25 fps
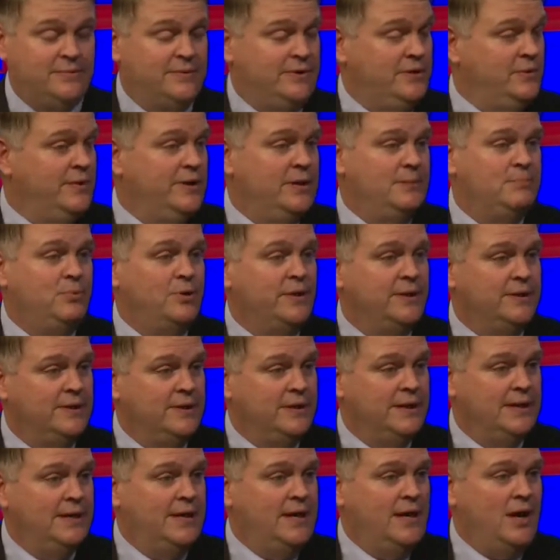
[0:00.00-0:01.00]
We don't want to put
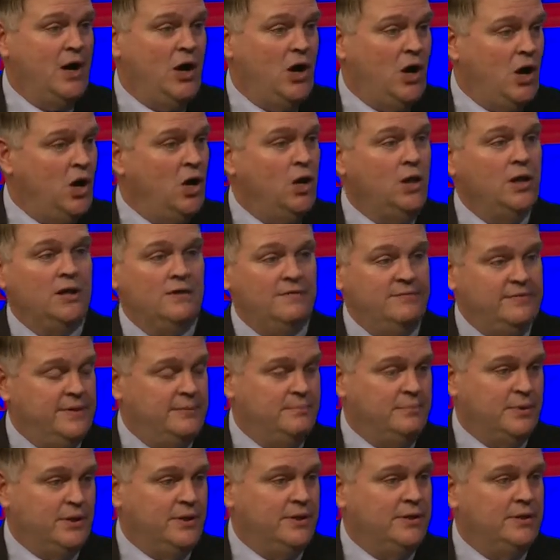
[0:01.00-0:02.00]
all of the
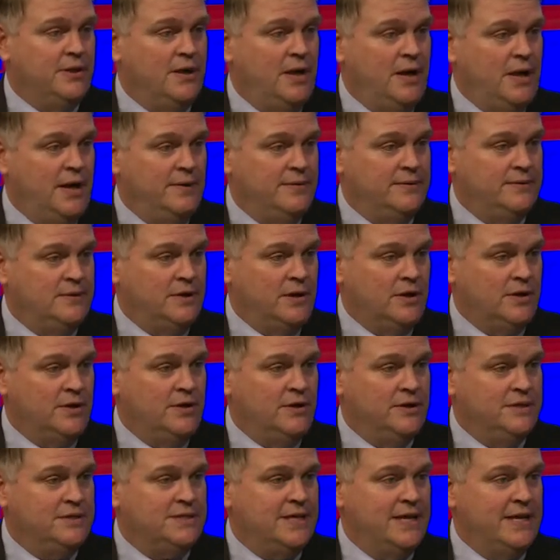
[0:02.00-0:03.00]
burden on our
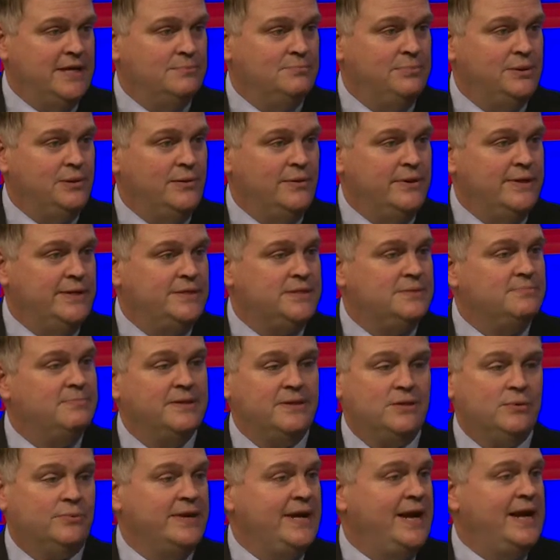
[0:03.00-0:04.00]
current state employees,
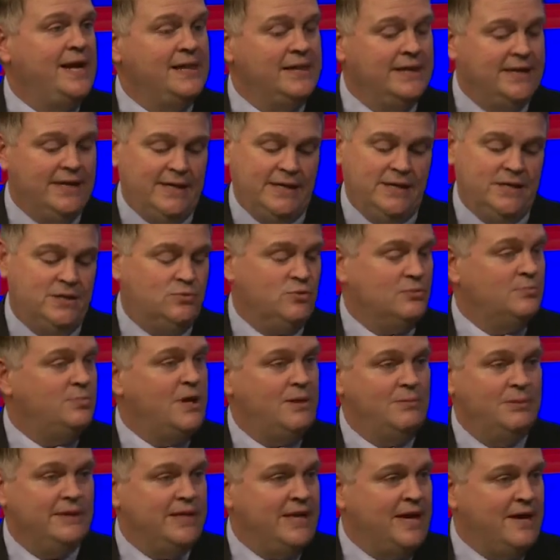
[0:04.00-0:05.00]
but the reality is we're
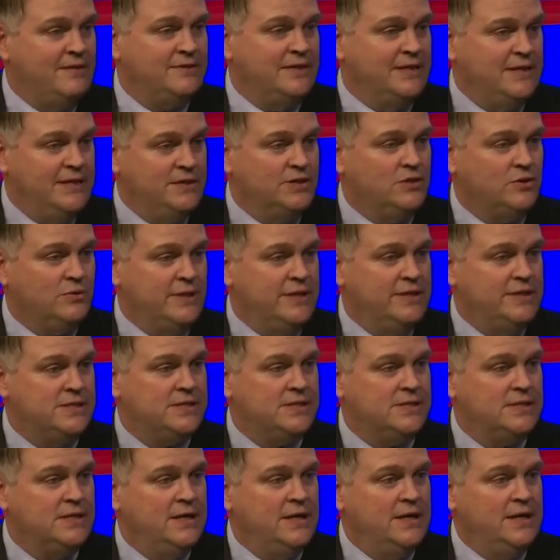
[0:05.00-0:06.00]
probably going to have to
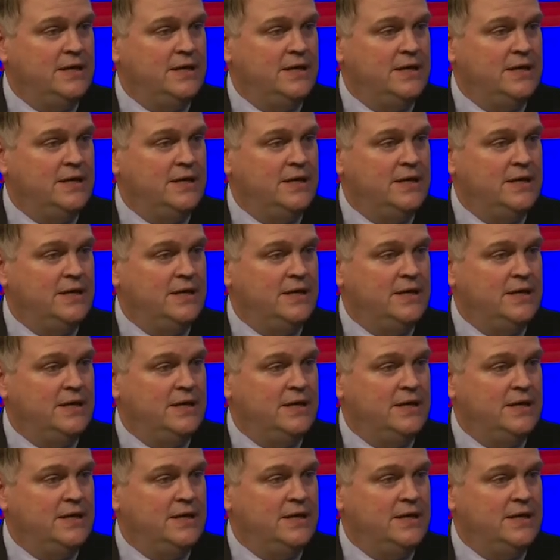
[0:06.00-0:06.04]
increase